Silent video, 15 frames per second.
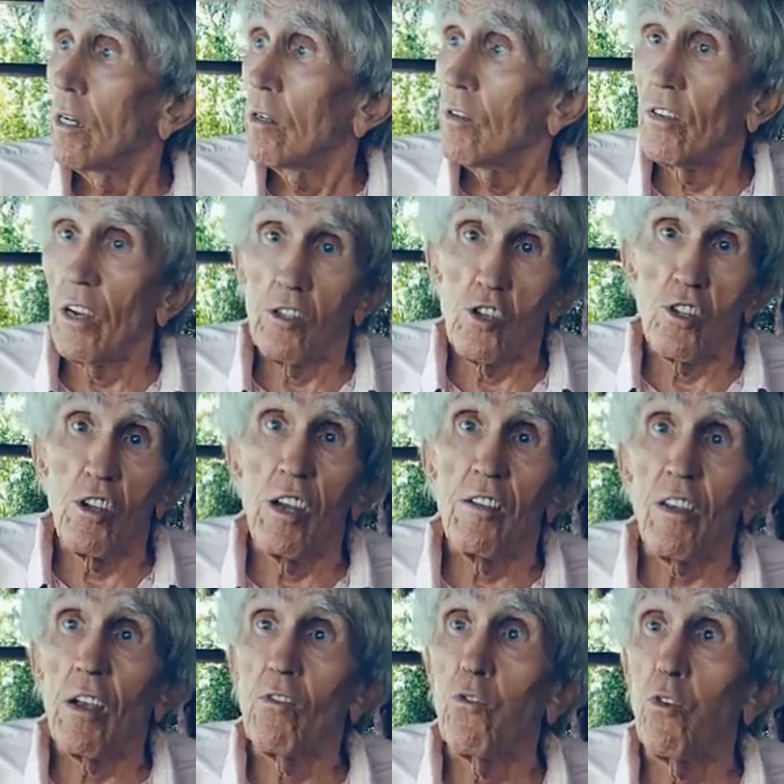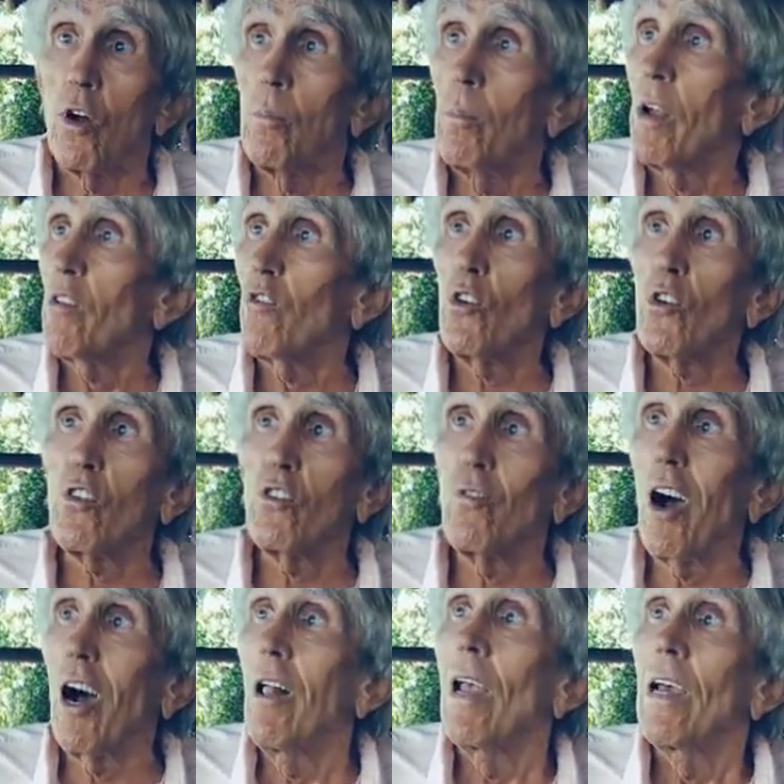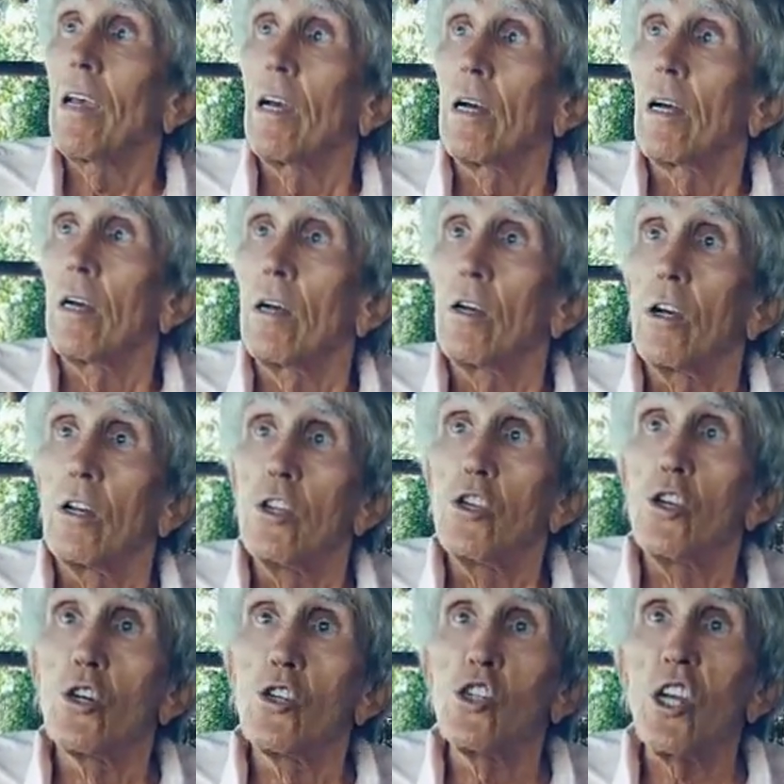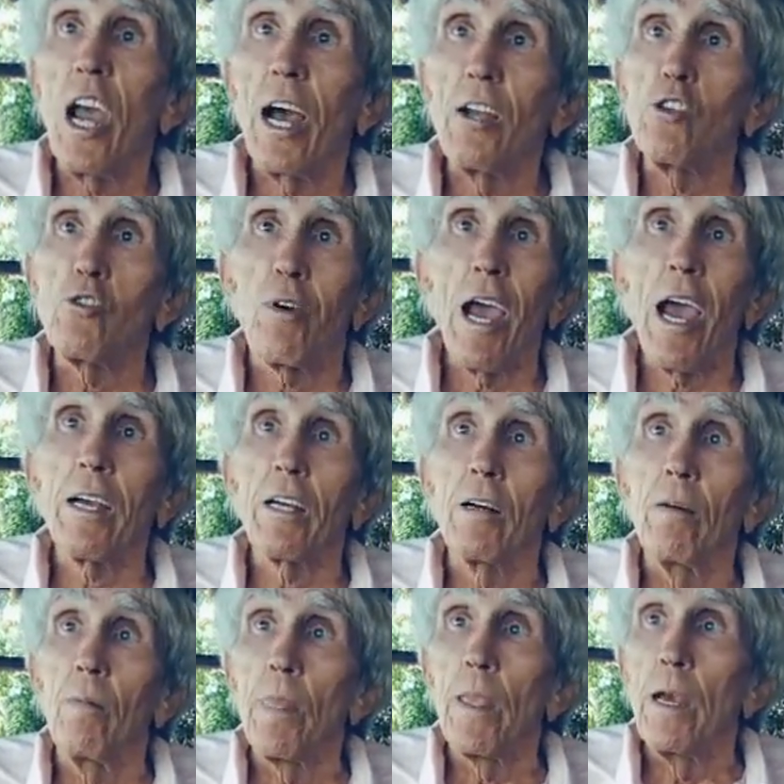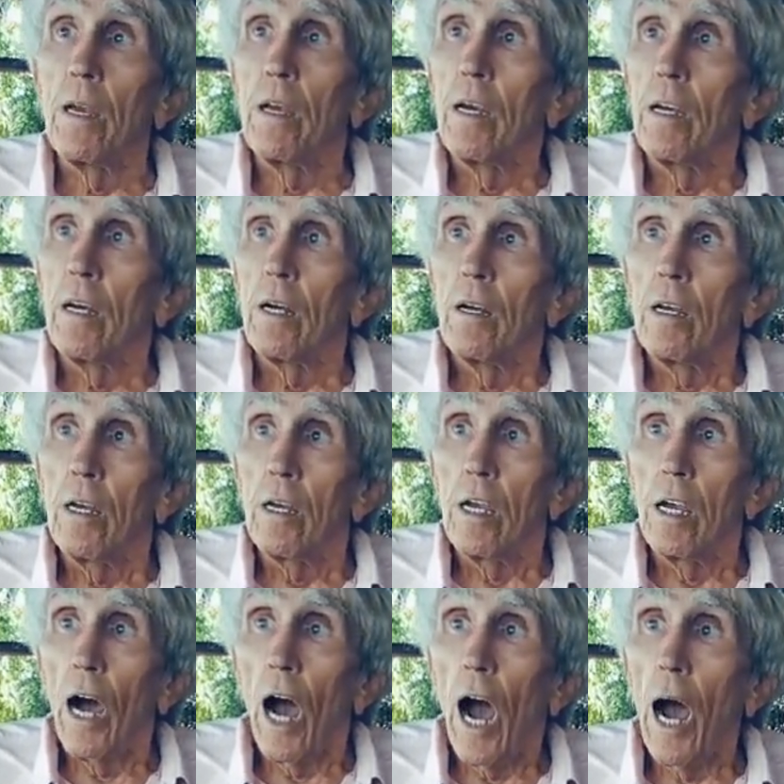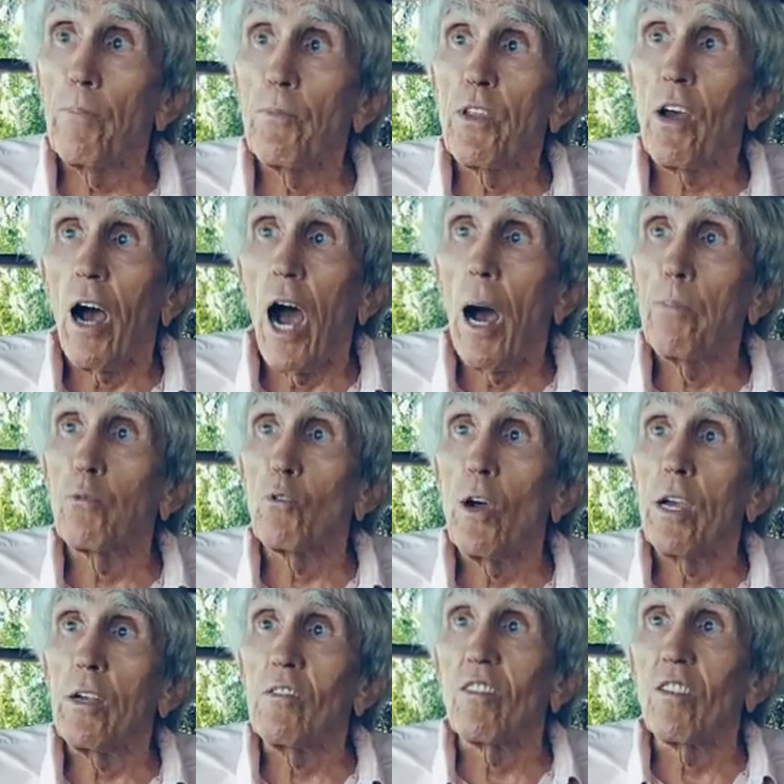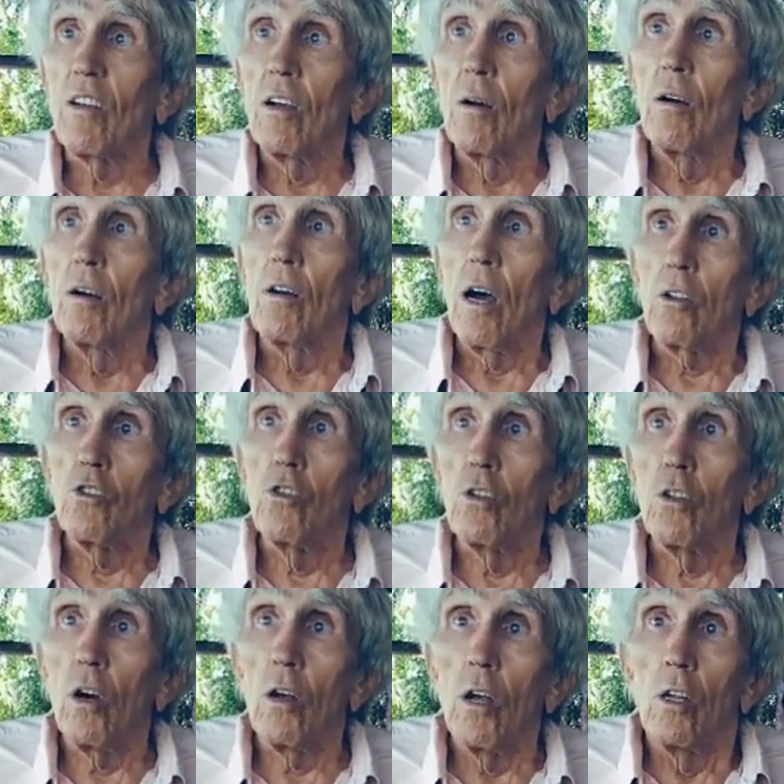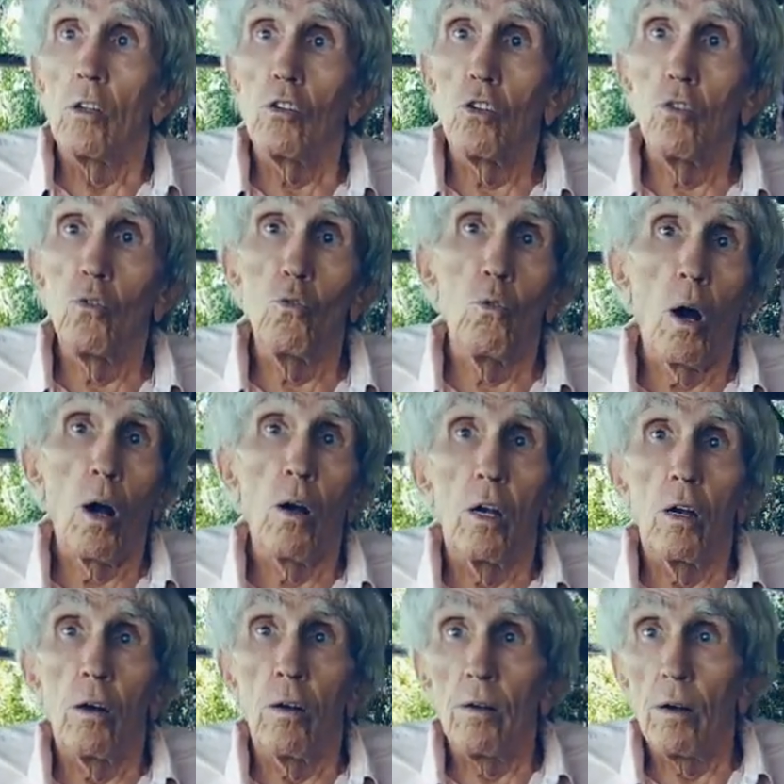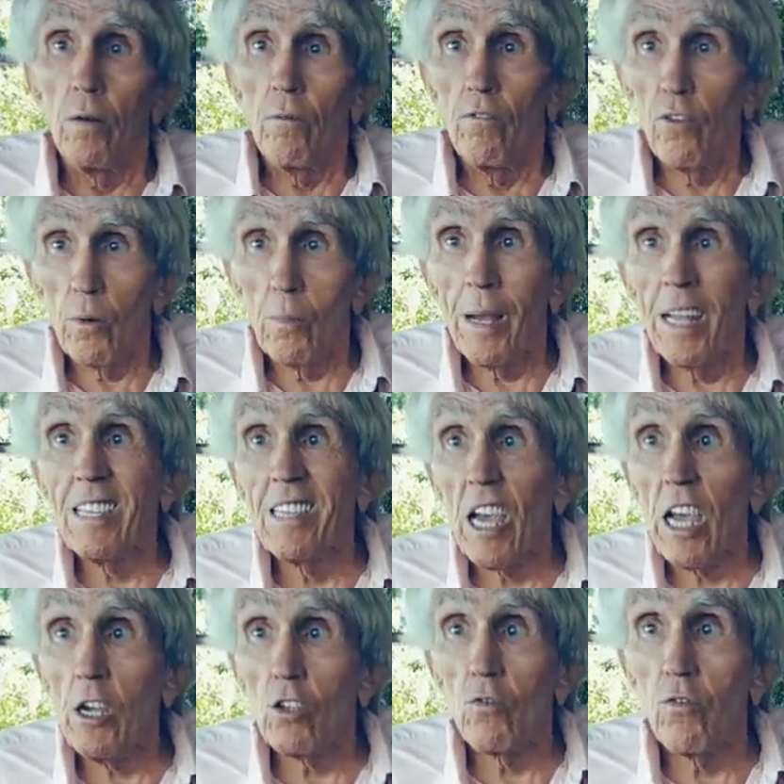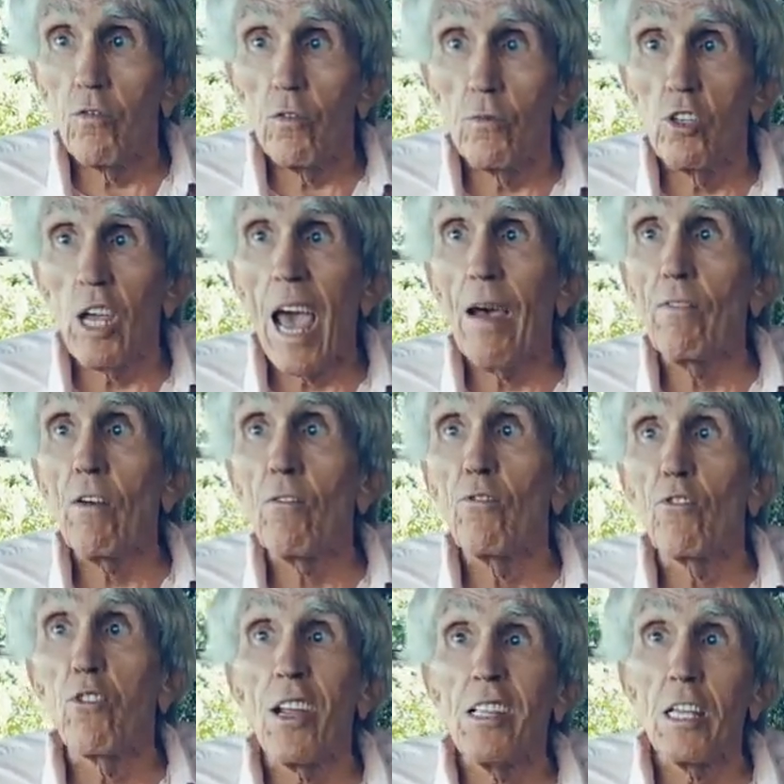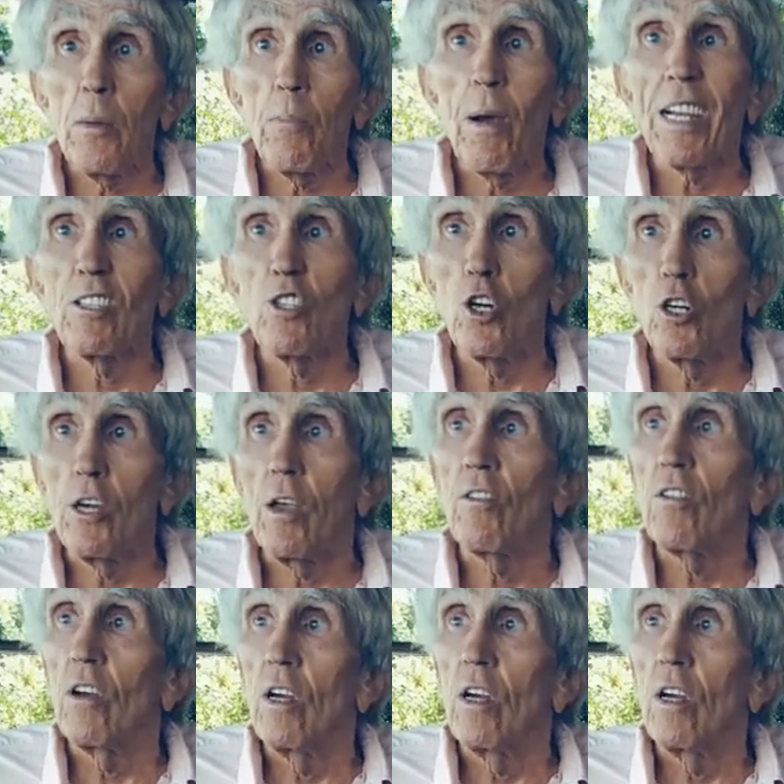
such things as ferments? First of all, your GI tract operates to fermentate, having friendly bacteria.